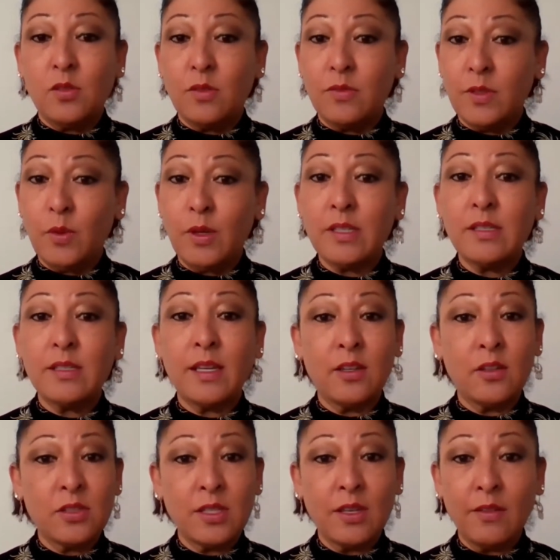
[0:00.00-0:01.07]
So if you want to set
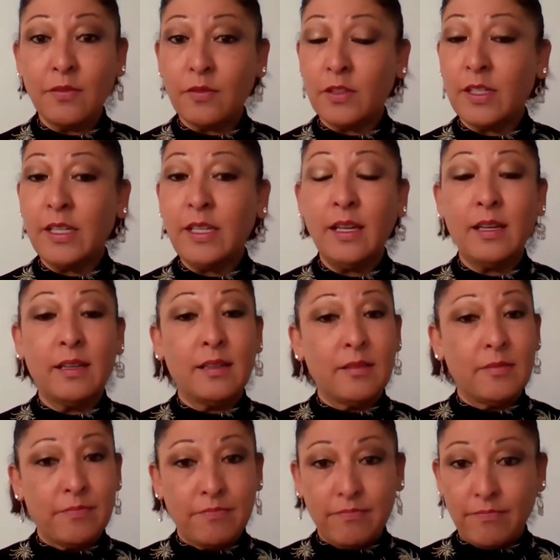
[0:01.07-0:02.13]
yourself free,
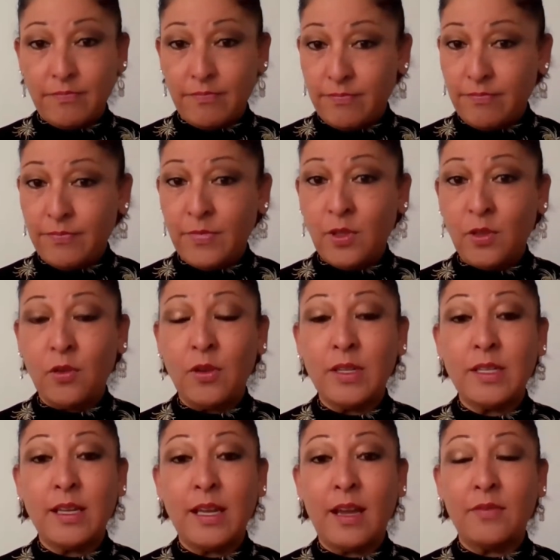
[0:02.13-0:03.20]
you're
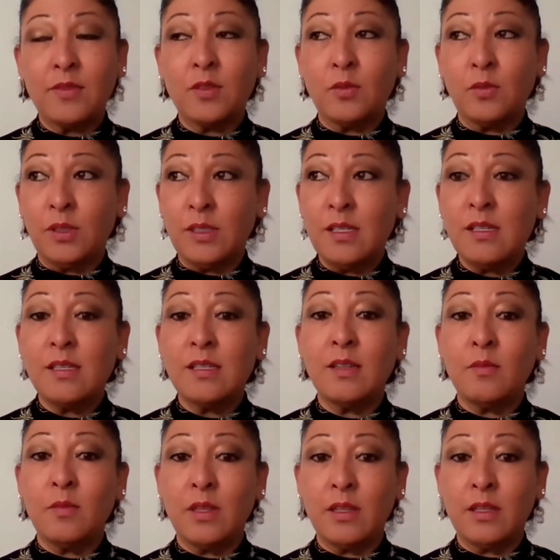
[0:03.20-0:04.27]
going to have to really
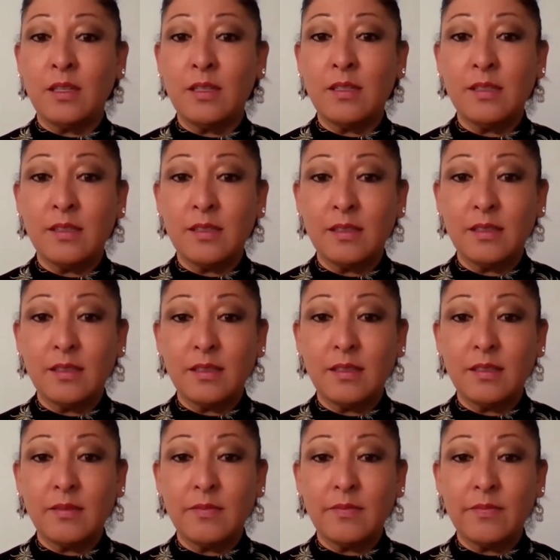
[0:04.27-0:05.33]
sit with this
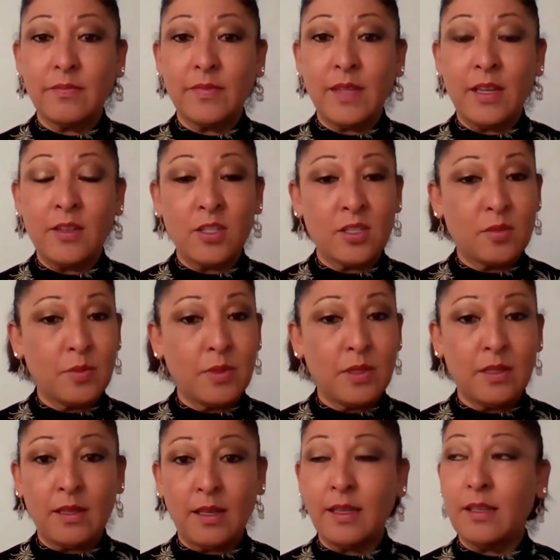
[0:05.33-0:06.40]
and just
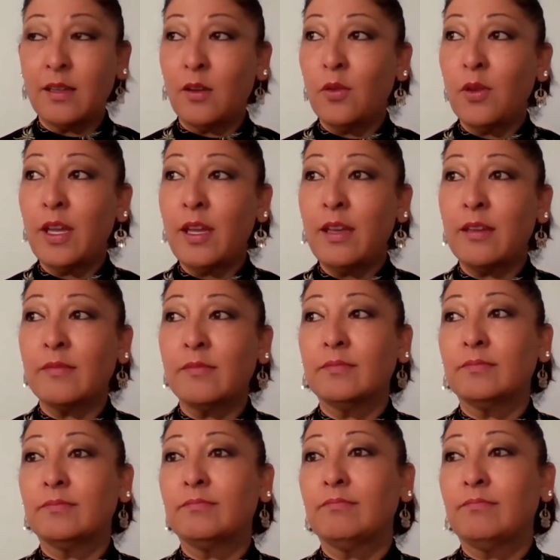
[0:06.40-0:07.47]
be like, okay,
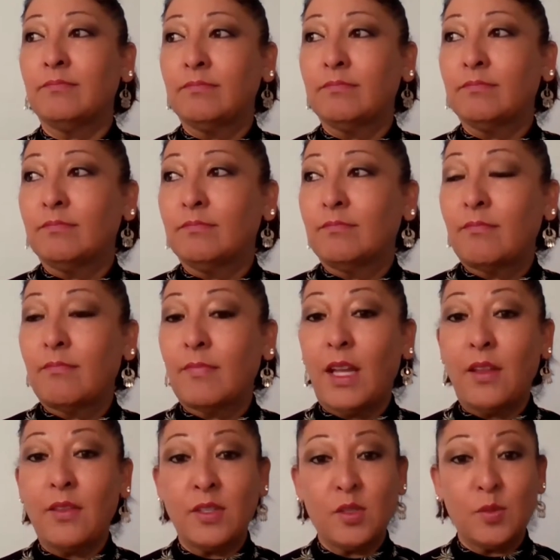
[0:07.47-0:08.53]

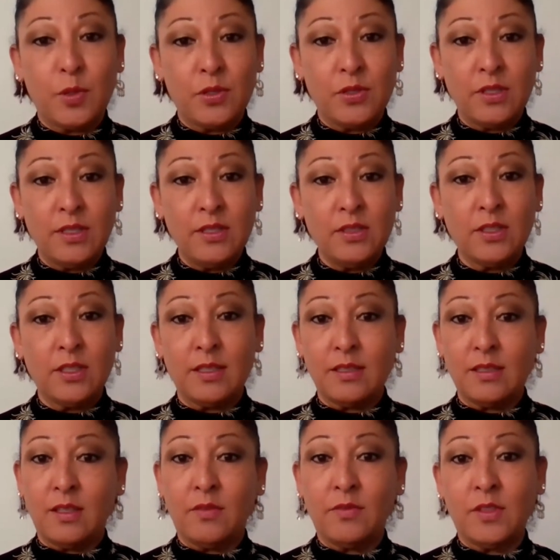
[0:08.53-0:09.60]
this person is going
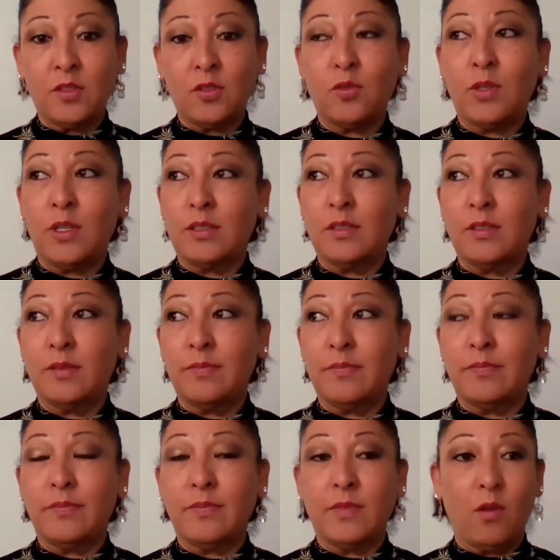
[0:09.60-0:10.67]
to self-destruct,
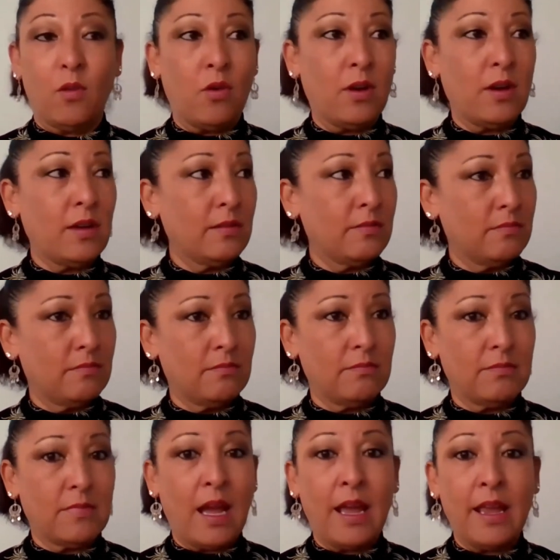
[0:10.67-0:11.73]
or
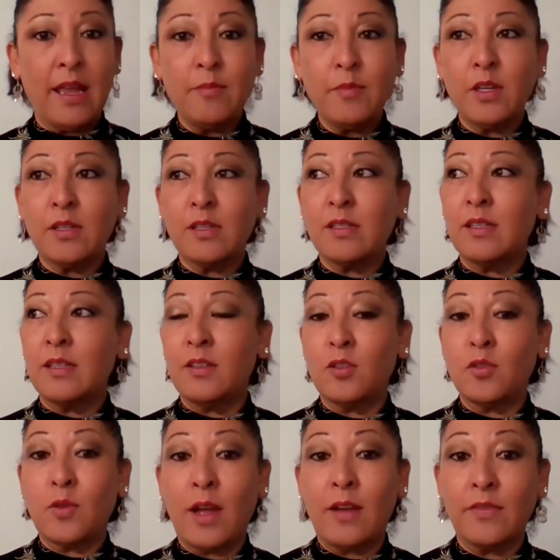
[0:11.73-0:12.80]
I am going to sit in
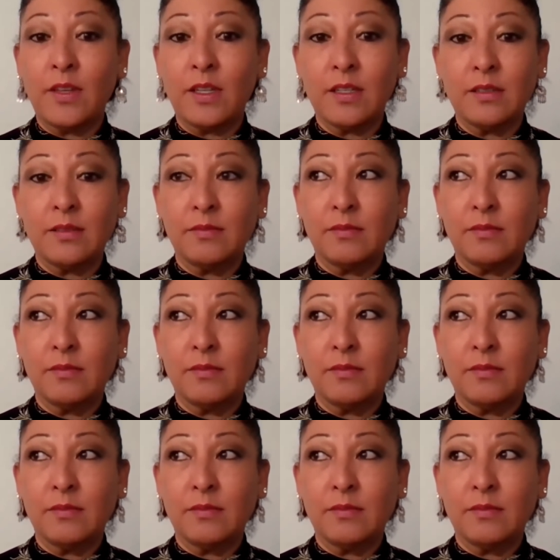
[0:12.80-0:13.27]
traffic